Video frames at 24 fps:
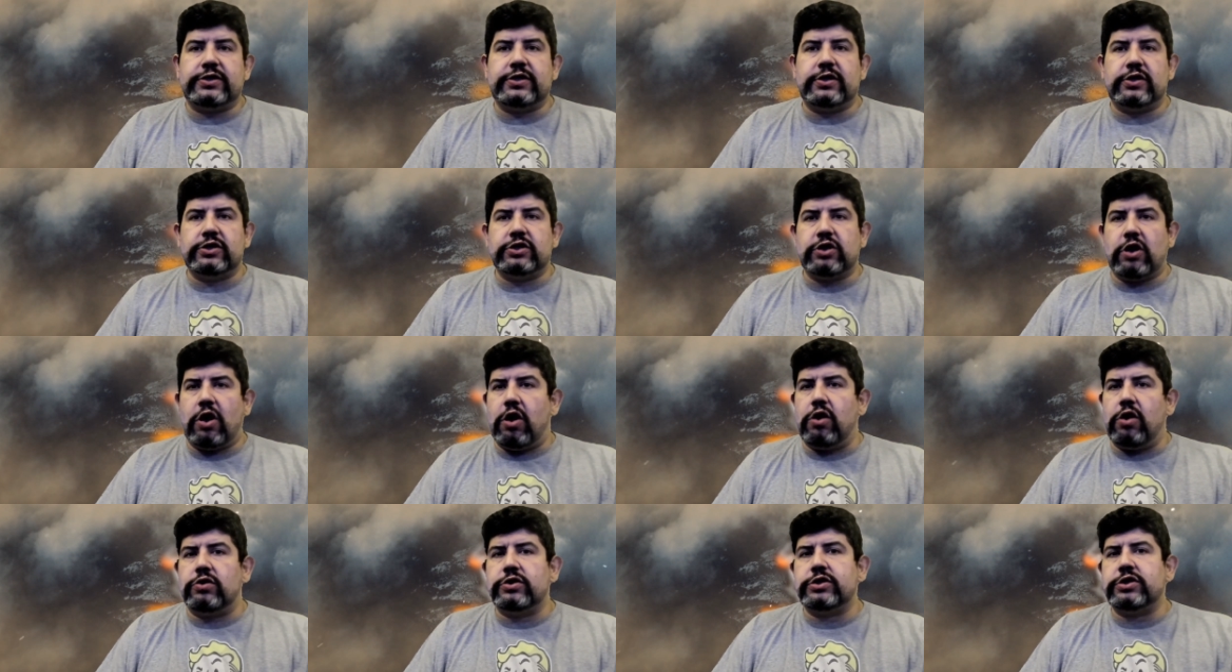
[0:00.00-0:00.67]
There's
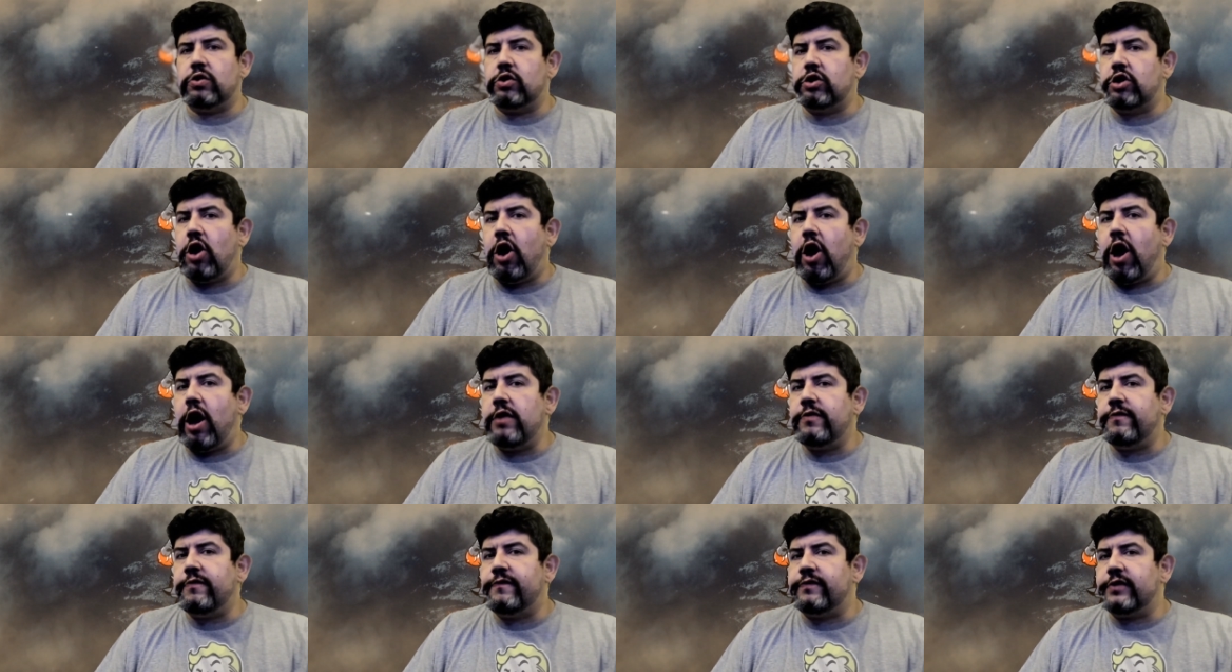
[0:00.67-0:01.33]
also
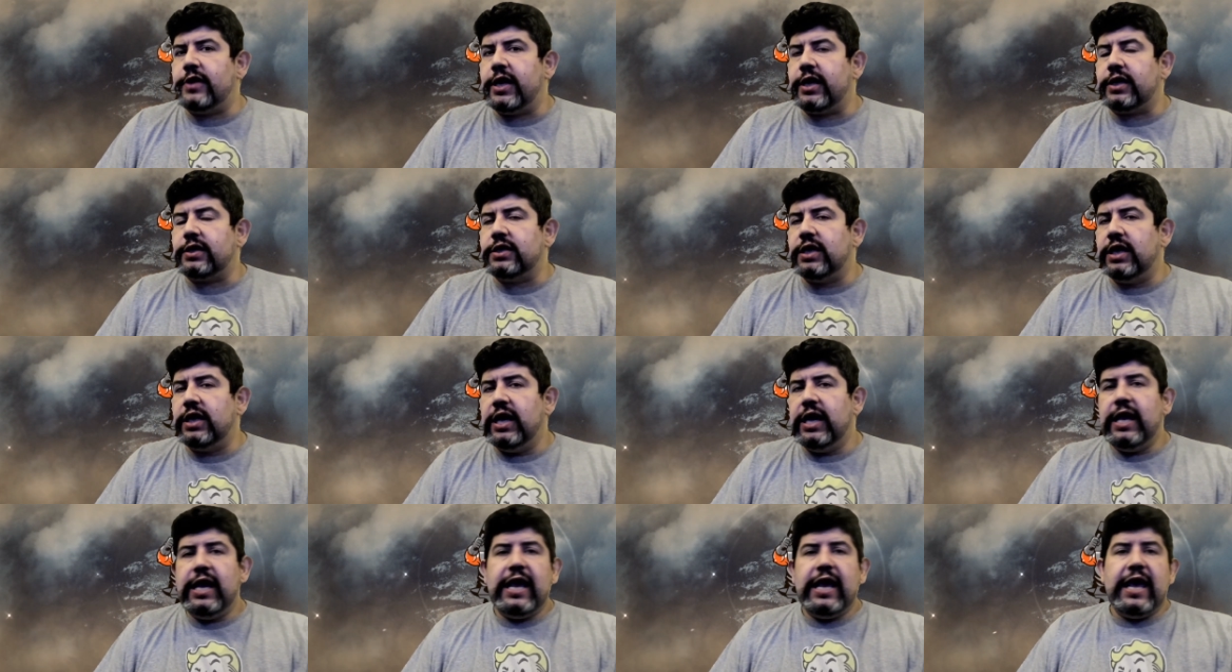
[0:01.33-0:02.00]
conflict,
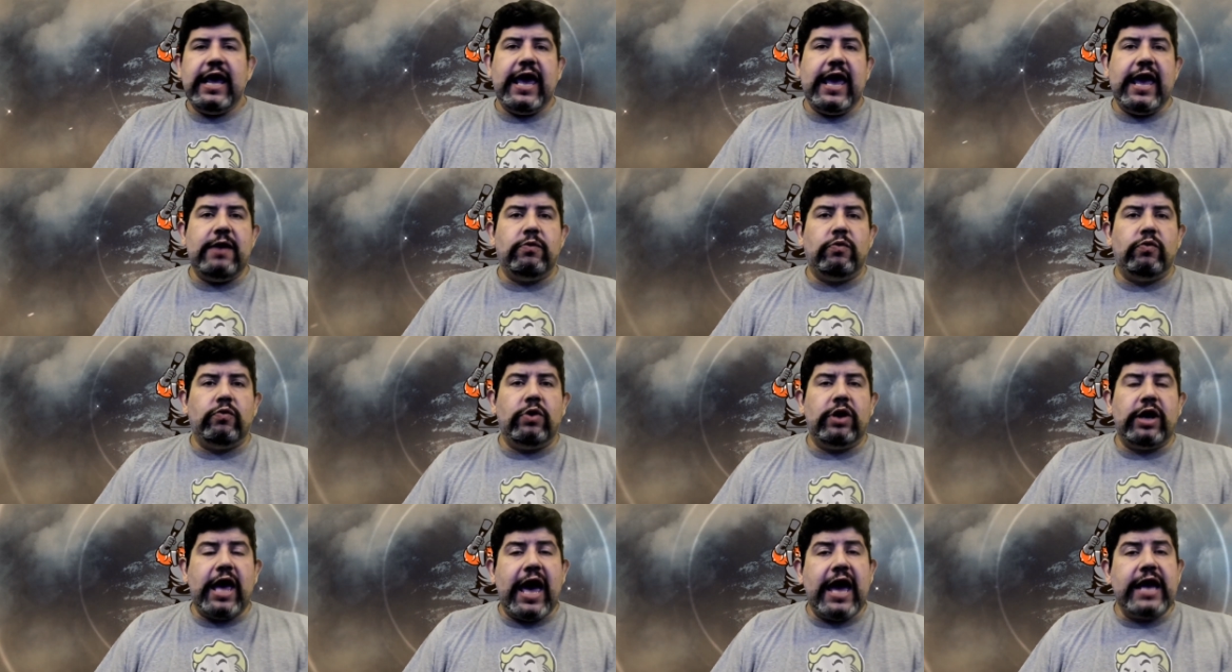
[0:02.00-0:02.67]
and
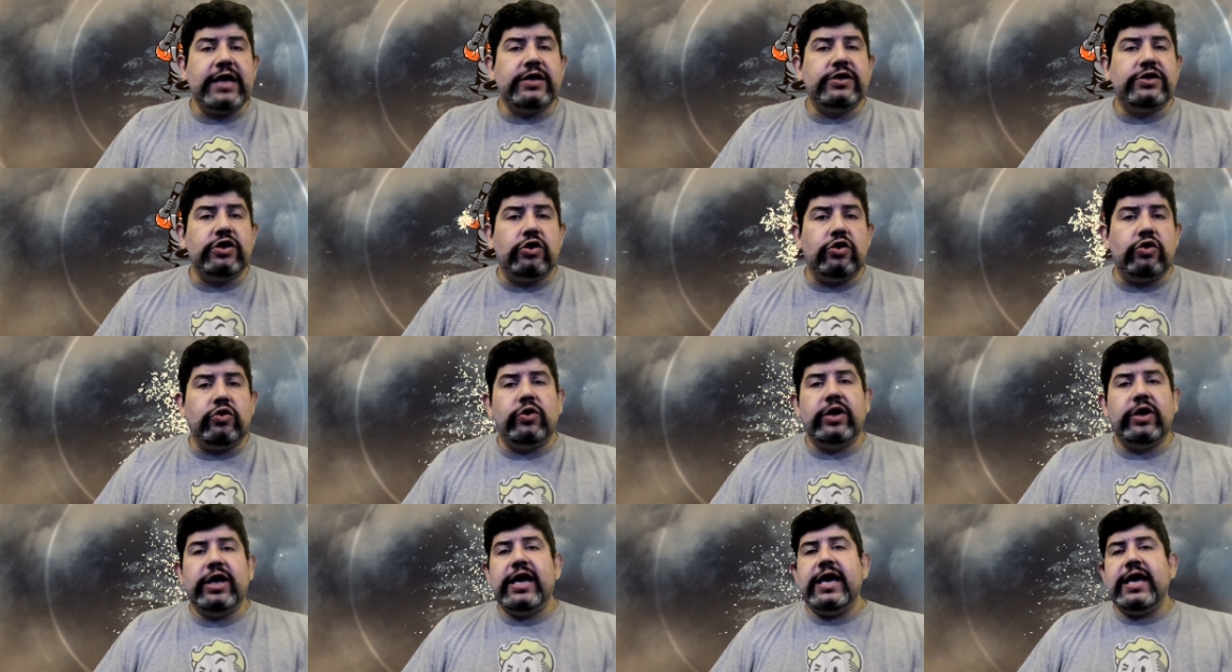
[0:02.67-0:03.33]
what I
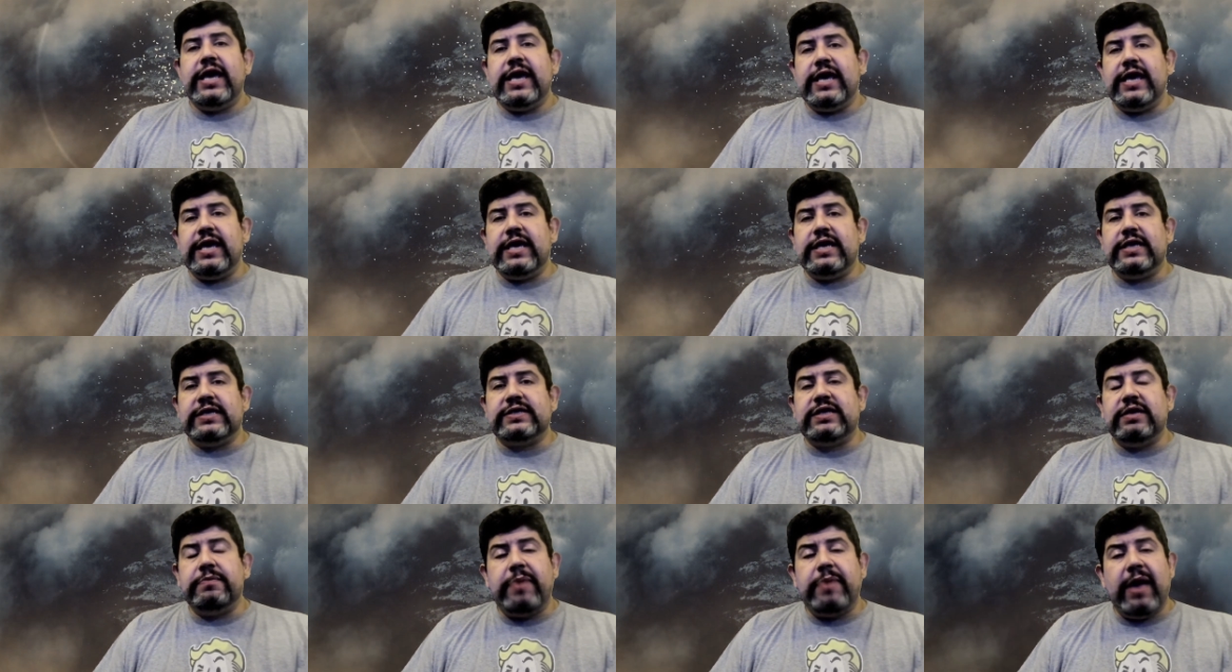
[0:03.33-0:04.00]
do
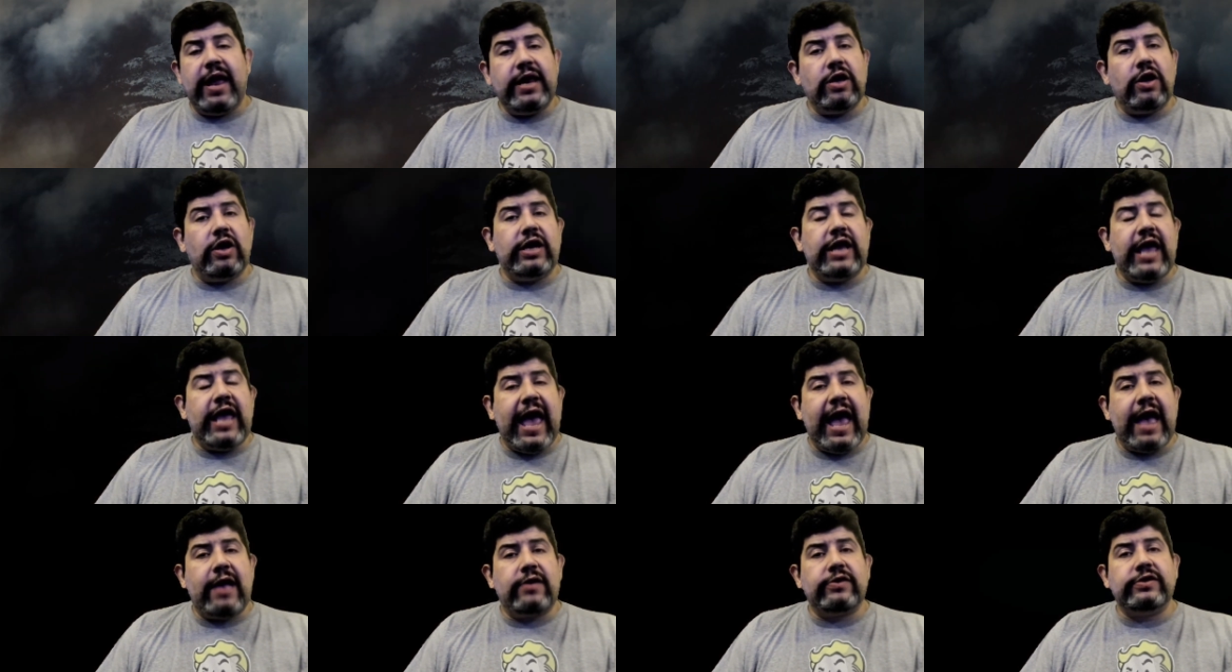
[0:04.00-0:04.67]
is, depending on
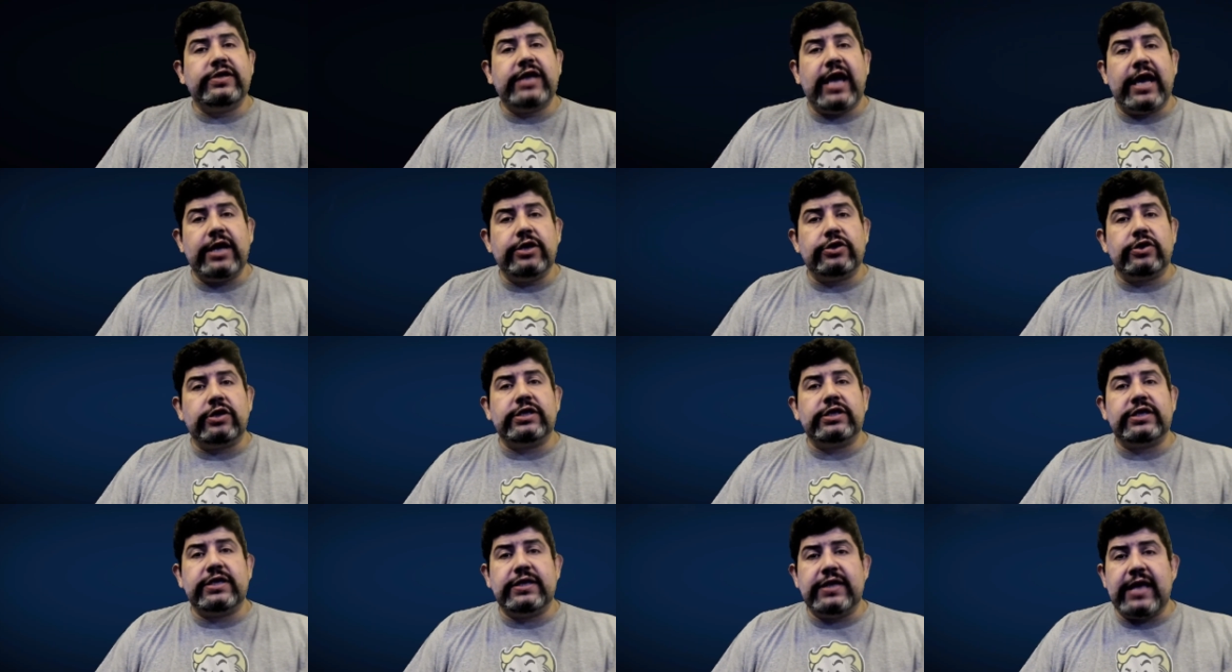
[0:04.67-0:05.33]
how
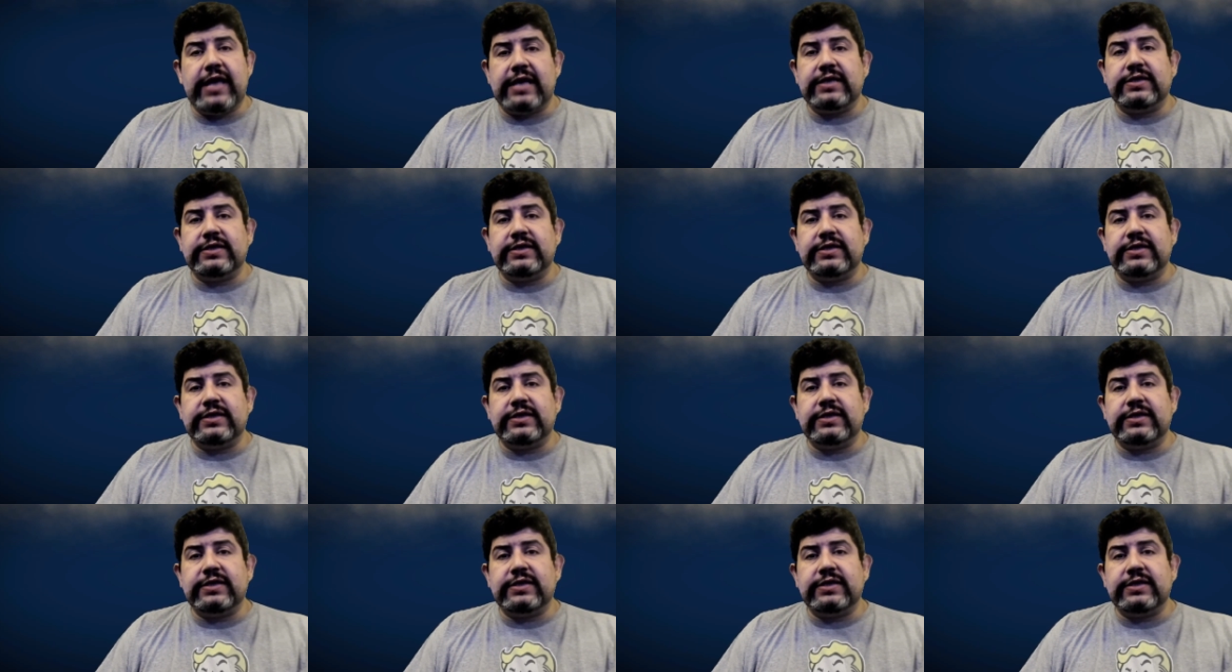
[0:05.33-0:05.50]
dangerous that